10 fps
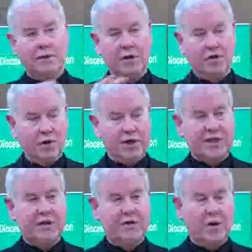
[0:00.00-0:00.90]
degrees
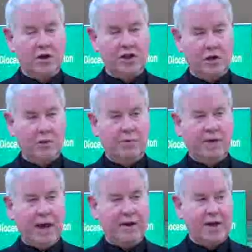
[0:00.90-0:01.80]
in theology could be
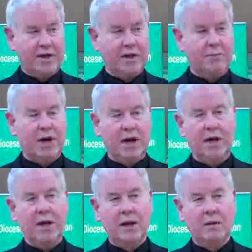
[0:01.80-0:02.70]
validated by
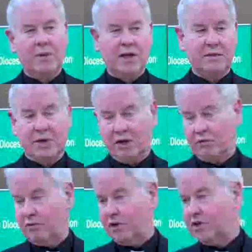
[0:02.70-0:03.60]

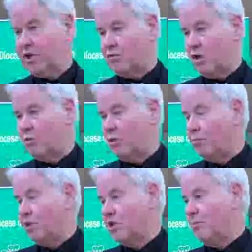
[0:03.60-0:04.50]
University of Rome, or
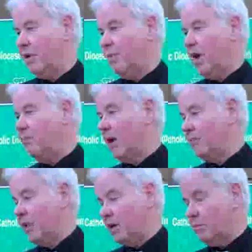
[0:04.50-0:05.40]
possibly
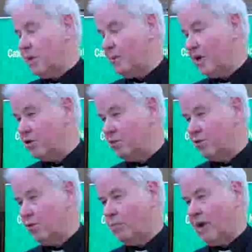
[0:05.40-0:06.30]
by Maynooth,
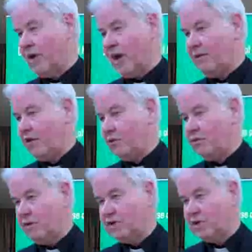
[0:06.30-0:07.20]
or by the Catholic
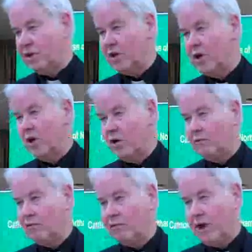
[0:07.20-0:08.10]
University of
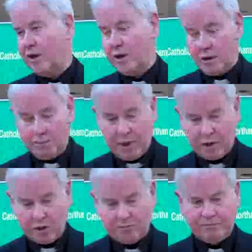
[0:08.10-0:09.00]
Louvain in Belgium.